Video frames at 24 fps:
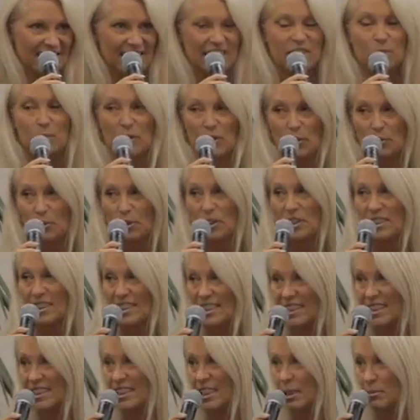is where the word
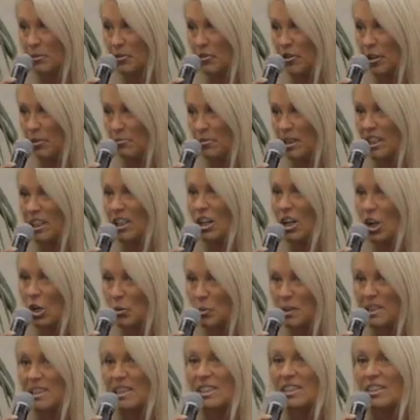disease comes from. It
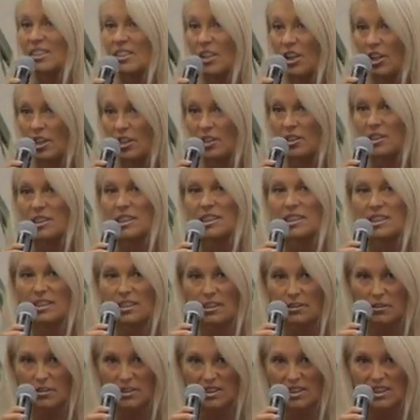always starts
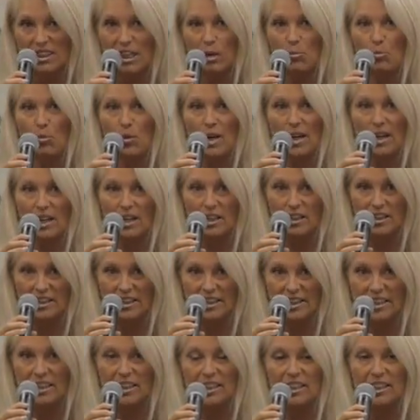somewhere
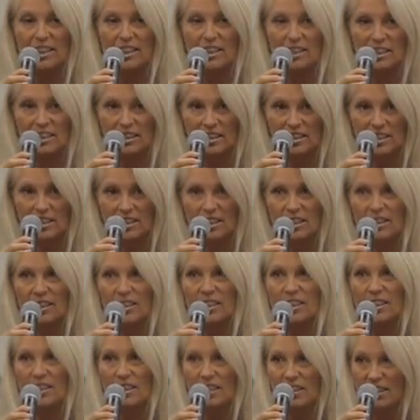here,
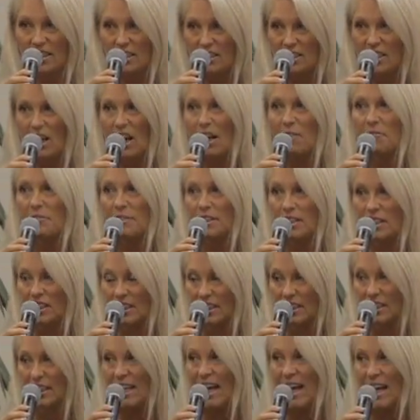not
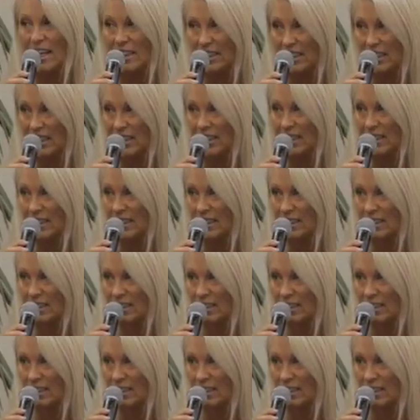feeling at ease.